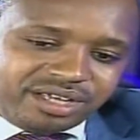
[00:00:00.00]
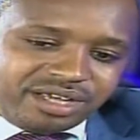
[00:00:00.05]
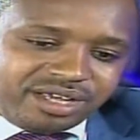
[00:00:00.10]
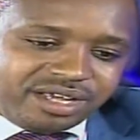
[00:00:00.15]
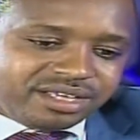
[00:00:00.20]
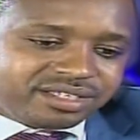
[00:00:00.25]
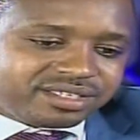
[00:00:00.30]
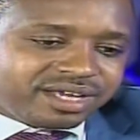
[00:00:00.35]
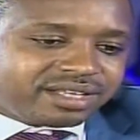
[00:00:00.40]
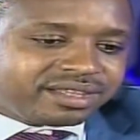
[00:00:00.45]

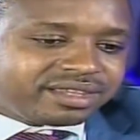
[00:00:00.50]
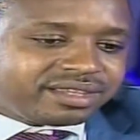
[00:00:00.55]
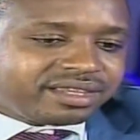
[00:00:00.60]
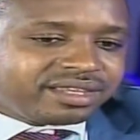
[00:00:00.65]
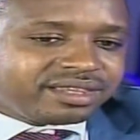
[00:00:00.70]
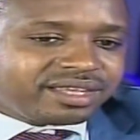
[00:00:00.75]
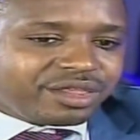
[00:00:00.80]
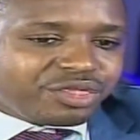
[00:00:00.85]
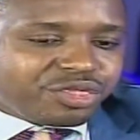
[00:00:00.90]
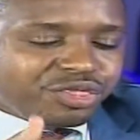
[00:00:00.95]
is that
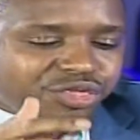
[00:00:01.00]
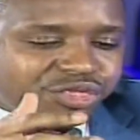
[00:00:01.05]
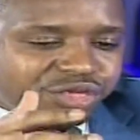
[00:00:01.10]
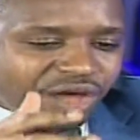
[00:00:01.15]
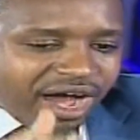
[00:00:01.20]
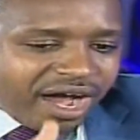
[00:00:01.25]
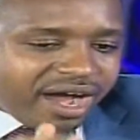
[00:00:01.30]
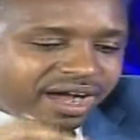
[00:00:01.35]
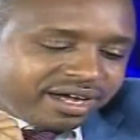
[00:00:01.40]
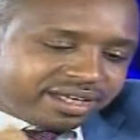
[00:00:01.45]
the
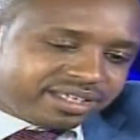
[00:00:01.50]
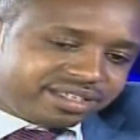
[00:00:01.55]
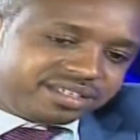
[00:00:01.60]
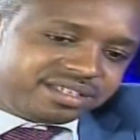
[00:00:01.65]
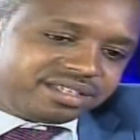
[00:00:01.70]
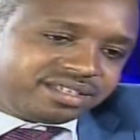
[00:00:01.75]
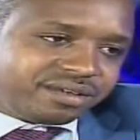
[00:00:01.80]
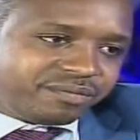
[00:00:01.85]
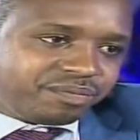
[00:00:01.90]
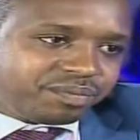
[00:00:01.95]

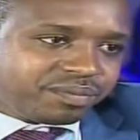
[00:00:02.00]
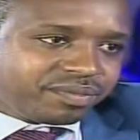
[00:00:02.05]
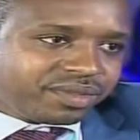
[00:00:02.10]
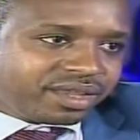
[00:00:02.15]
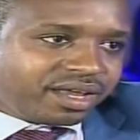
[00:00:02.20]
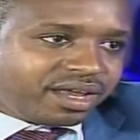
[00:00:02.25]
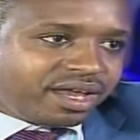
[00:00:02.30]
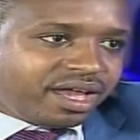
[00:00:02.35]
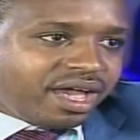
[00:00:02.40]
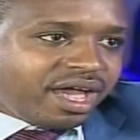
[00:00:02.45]
thugs
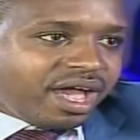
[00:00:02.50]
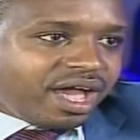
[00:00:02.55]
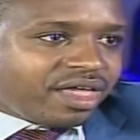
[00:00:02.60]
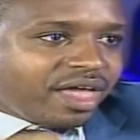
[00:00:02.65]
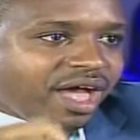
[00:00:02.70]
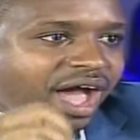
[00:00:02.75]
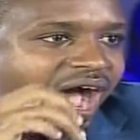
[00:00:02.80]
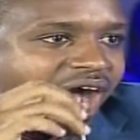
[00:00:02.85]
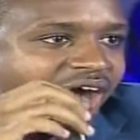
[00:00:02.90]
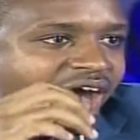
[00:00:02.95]

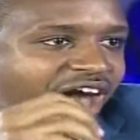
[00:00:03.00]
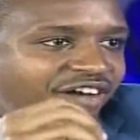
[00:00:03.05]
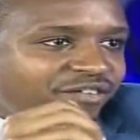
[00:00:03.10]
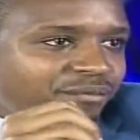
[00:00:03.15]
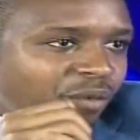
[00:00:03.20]
have